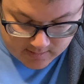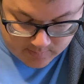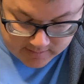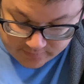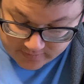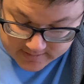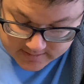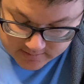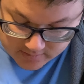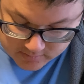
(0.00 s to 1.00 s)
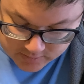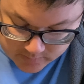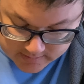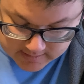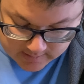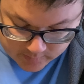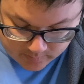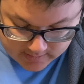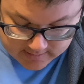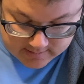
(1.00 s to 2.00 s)
My defense to those who examine
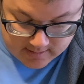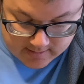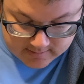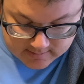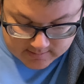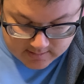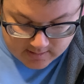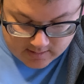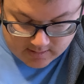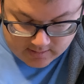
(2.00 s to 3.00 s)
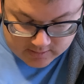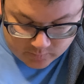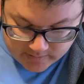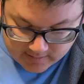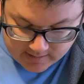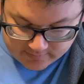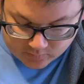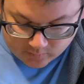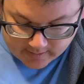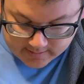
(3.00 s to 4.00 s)
me is this Do we not have a
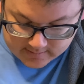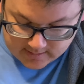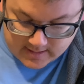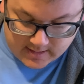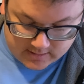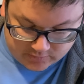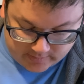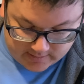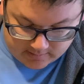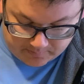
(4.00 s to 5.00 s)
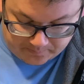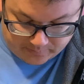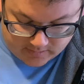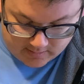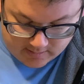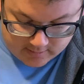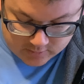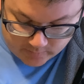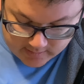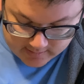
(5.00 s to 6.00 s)
right to eat and drink?
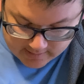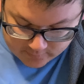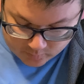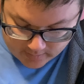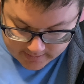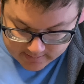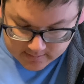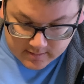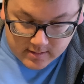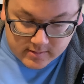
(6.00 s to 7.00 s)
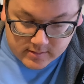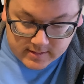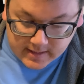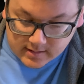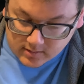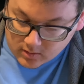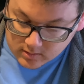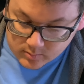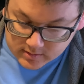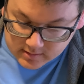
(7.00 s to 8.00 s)
Do we not have a right to take along
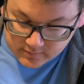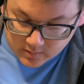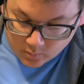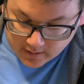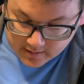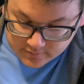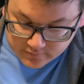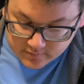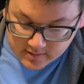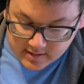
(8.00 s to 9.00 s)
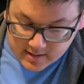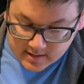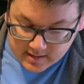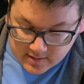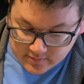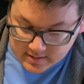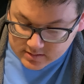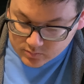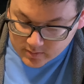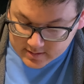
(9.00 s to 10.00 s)
a believing wife, even as
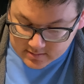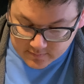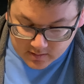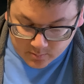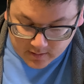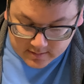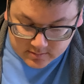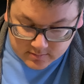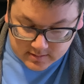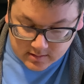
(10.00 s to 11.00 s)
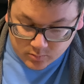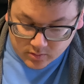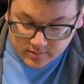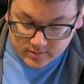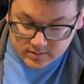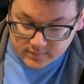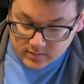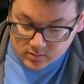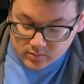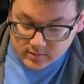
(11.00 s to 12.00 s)
the rest of the apostles and the brothers of the
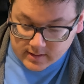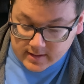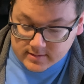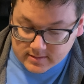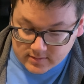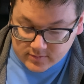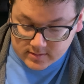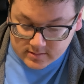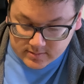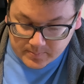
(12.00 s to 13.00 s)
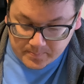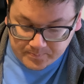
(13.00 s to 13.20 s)
Lord and Cephas?